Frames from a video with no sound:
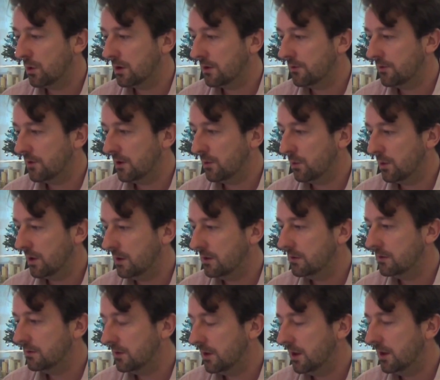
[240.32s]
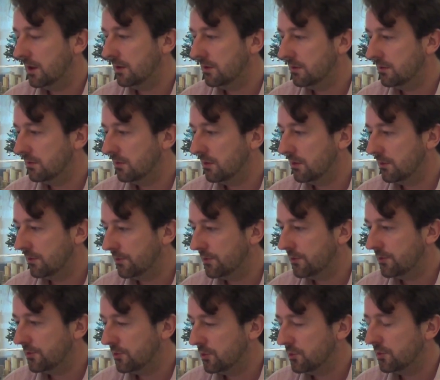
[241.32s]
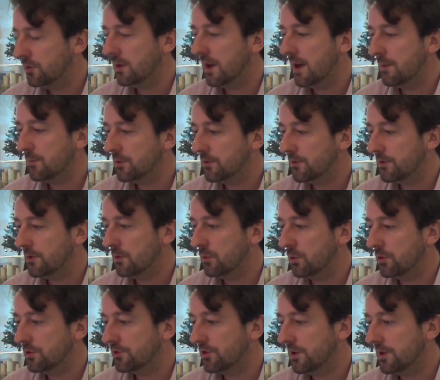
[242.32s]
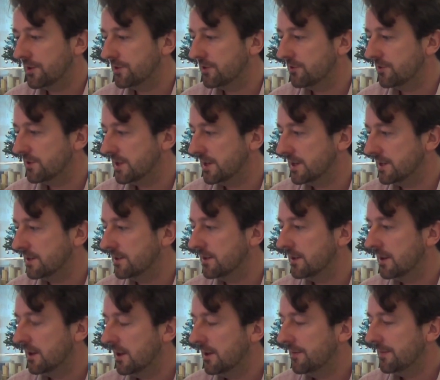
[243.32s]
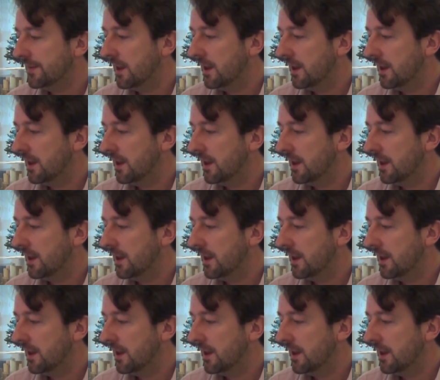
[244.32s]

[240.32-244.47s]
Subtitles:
work very well and suit the atmosphere what you're trying to create.